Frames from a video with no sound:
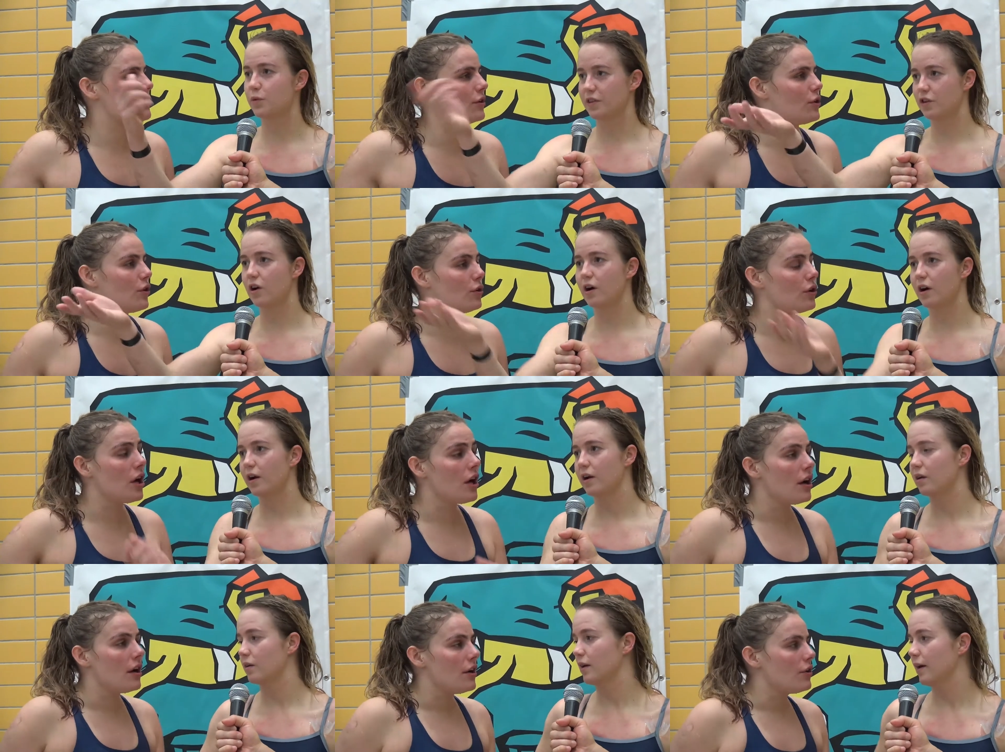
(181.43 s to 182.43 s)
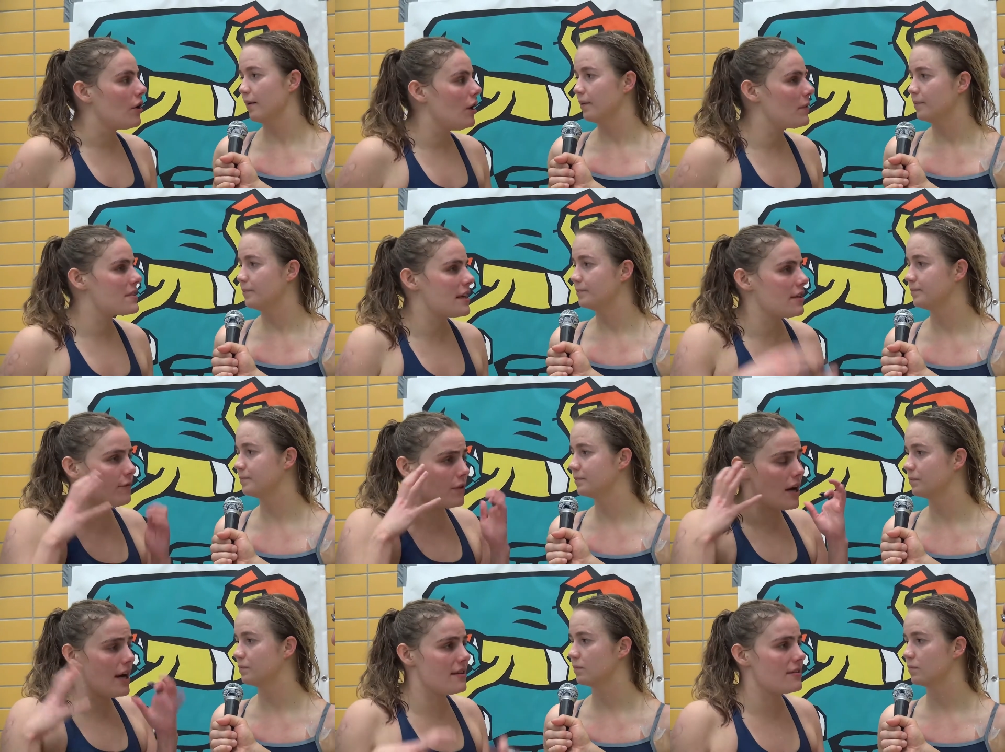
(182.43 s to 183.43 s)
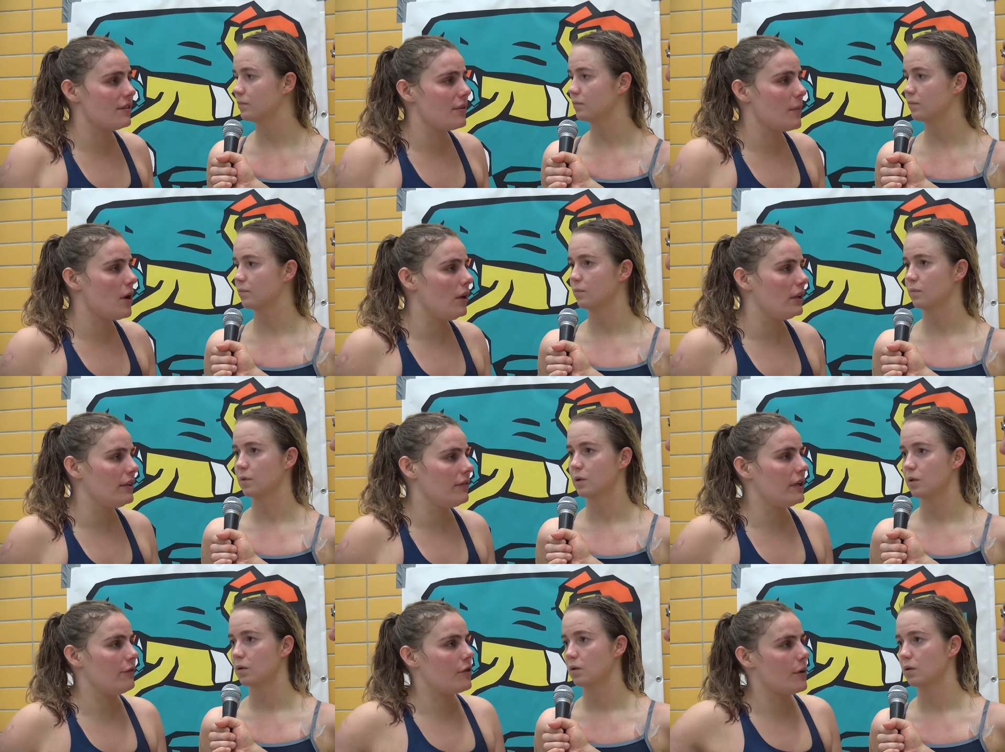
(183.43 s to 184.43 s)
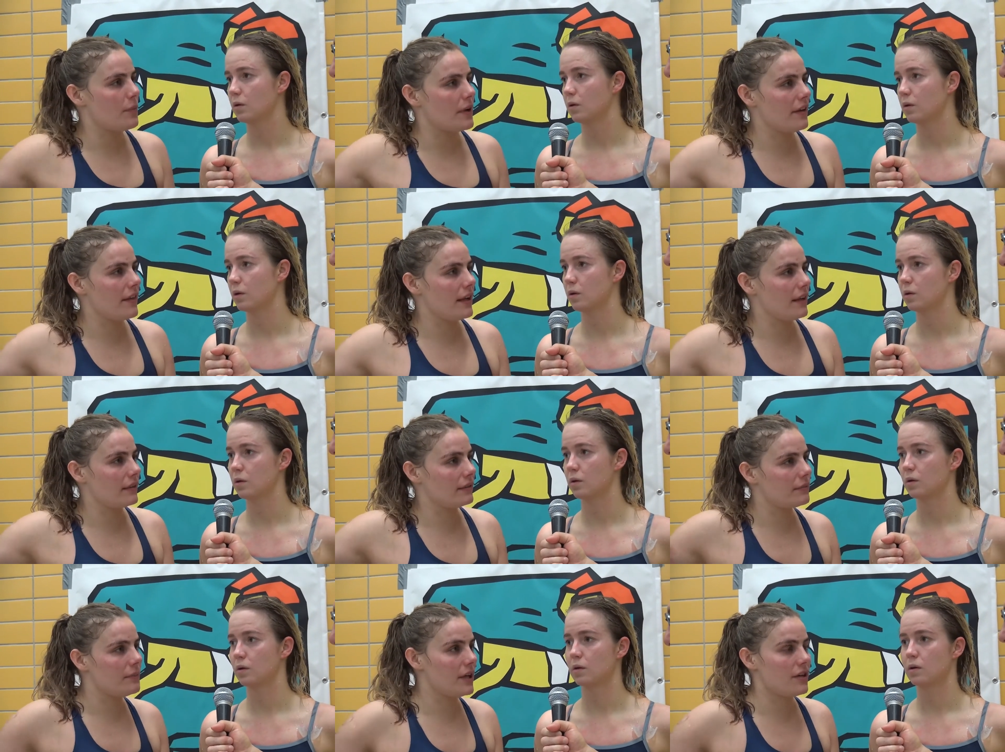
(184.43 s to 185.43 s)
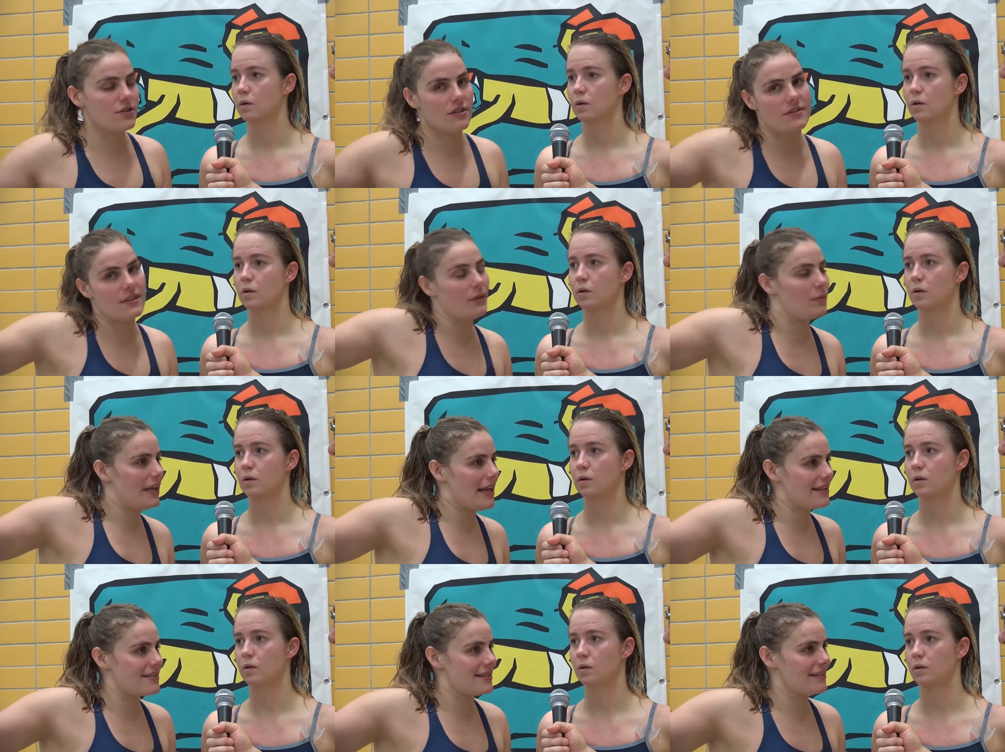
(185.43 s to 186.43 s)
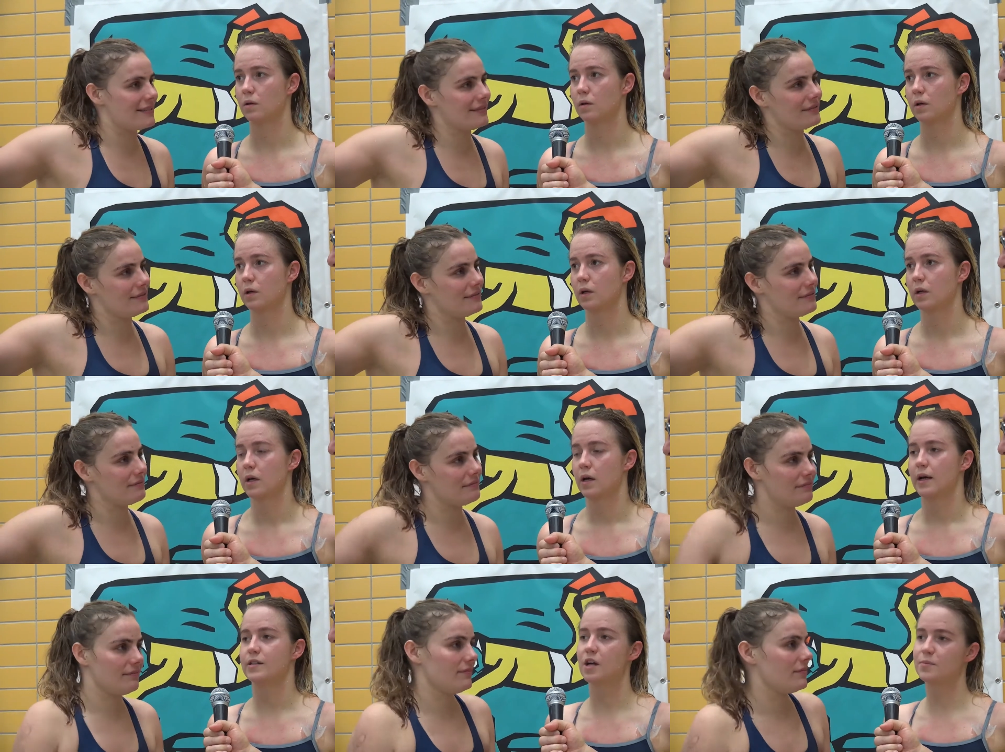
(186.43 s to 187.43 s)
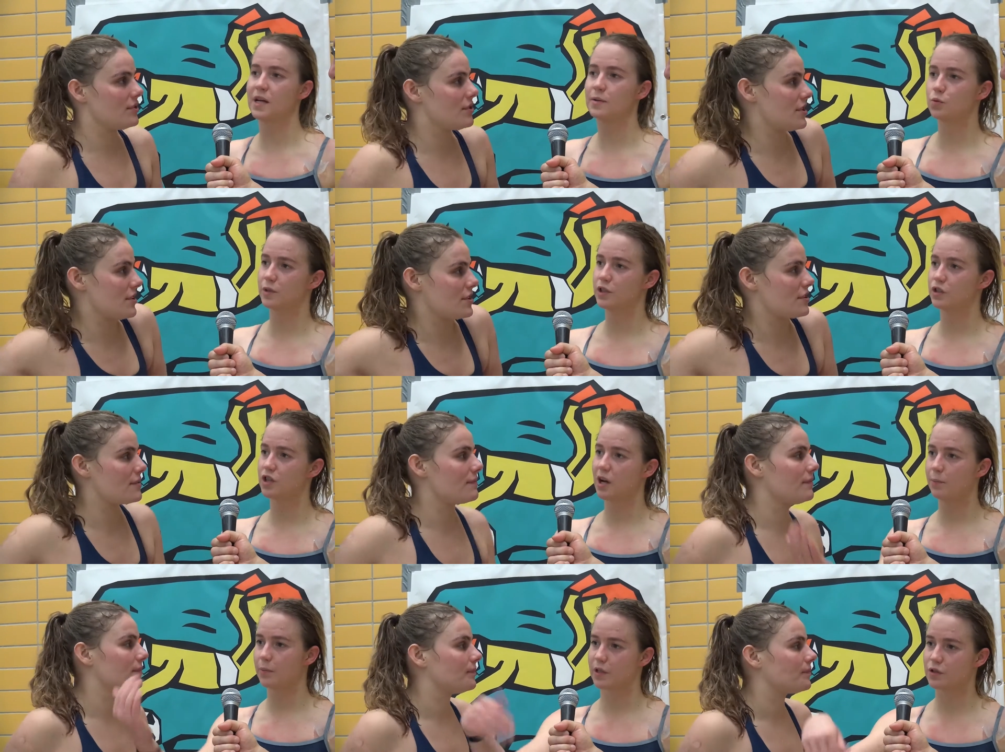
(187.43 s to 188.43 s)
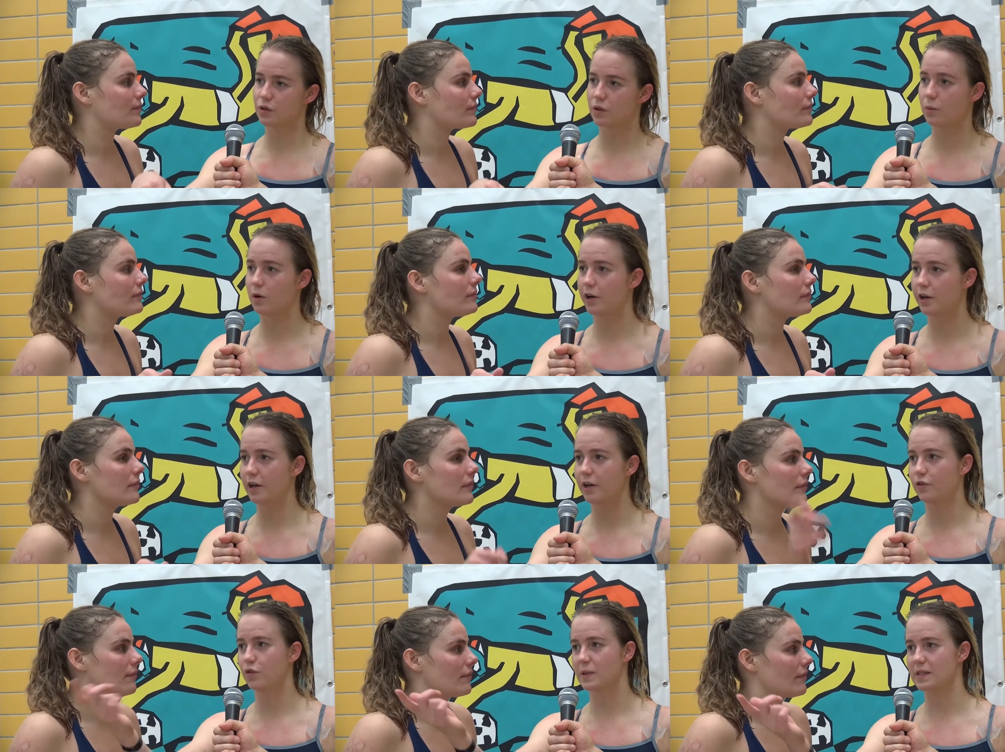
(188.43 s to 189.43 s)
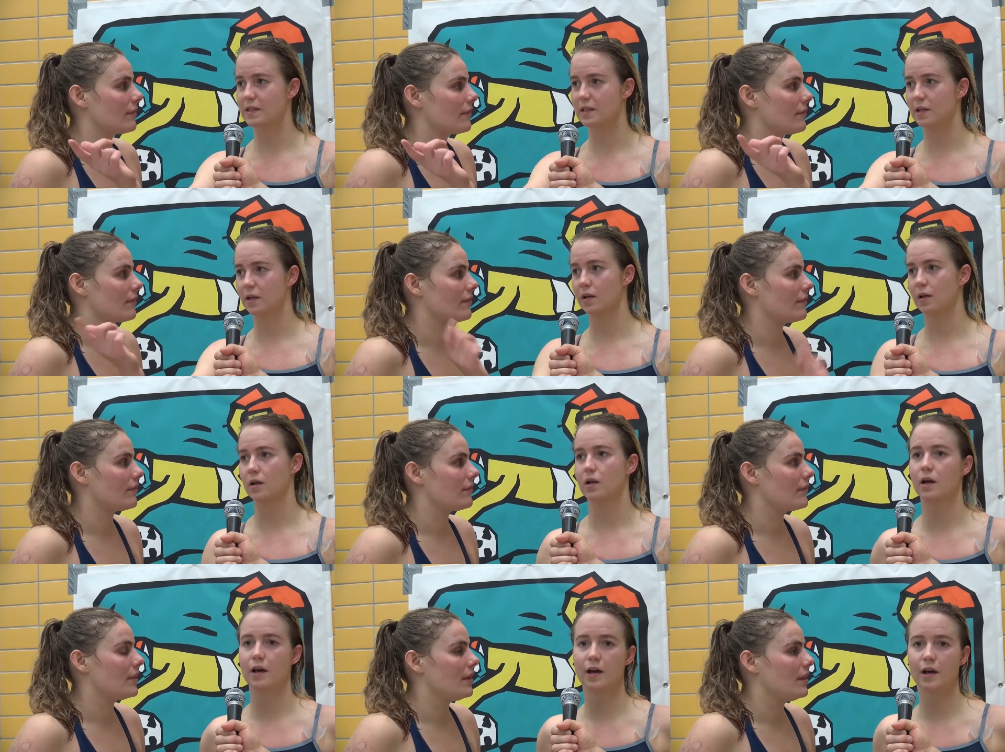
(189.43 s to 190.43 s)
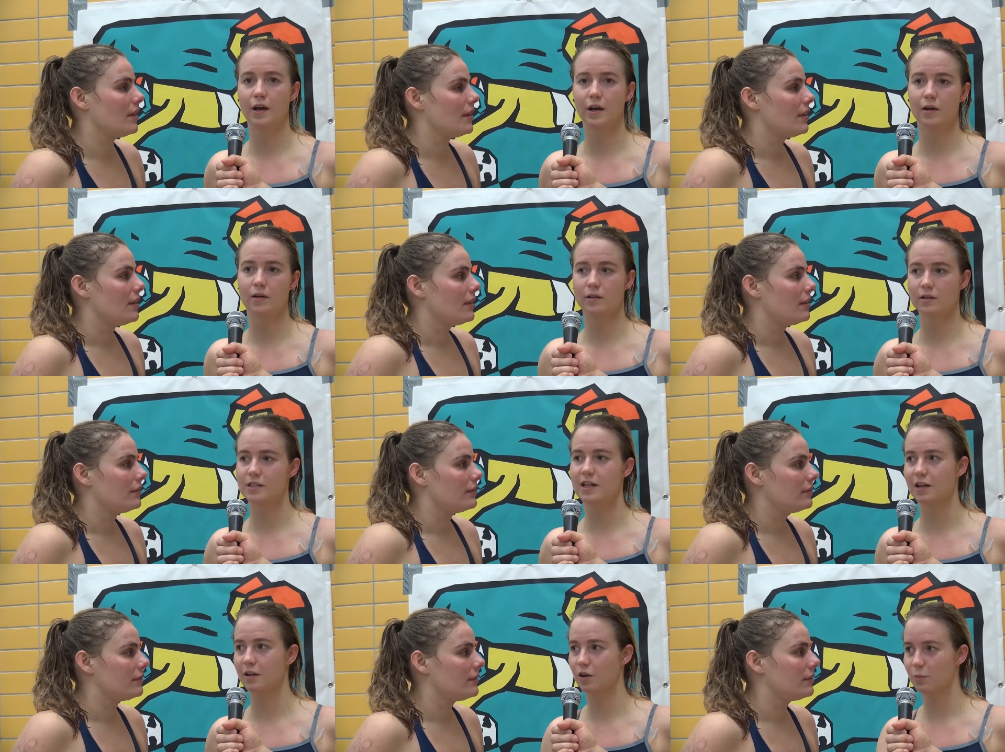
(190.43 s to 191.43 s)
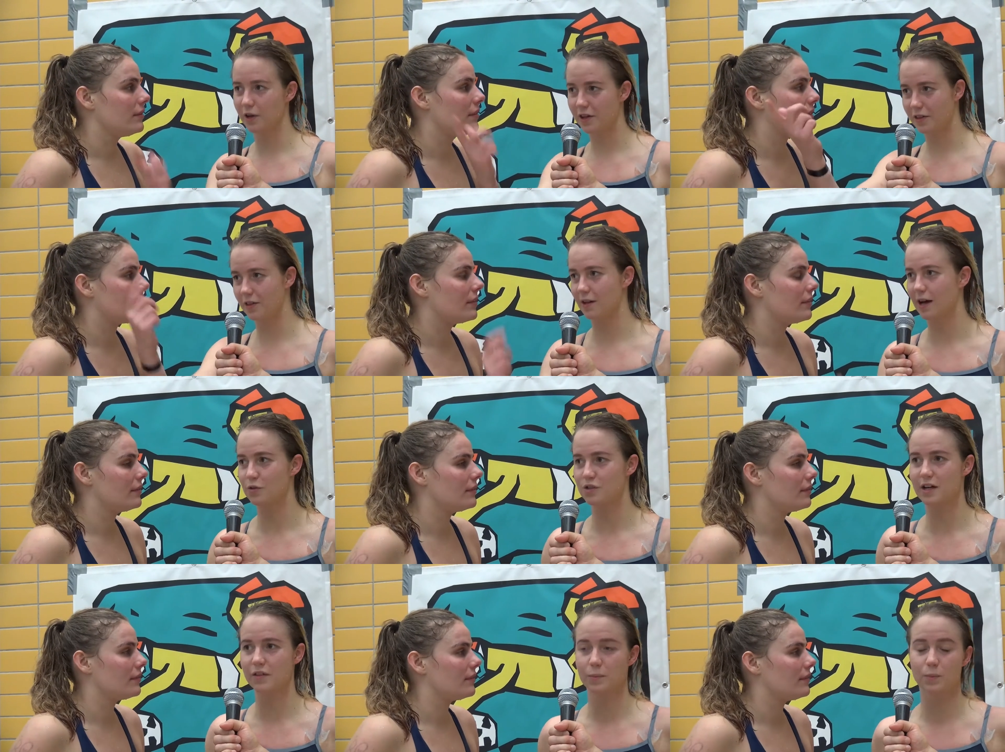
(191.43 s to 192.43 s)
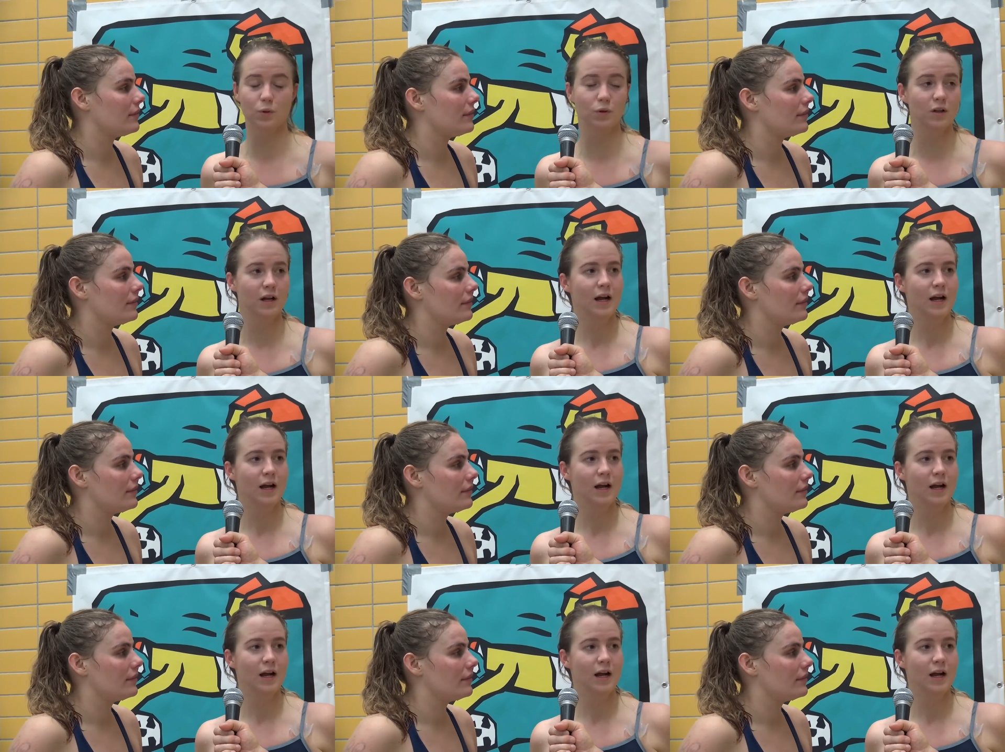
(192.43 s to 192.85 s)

Speaker 1: with your yeah. You always
Speaker 2: have your eyes on the ball, even if you're breathing, because you're still relaxing.
Speaker 1: And sometimes when you jump into the water, if you've been sitting uh, and taking your breath outside the pool,